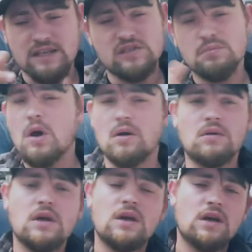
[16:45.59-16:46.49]
It's small.
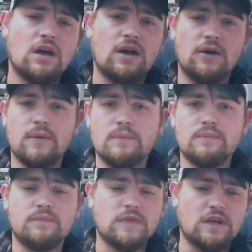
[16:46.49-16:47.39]

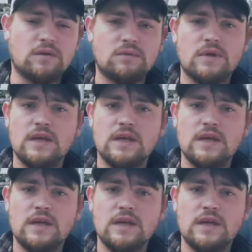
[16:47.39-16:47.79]
You know,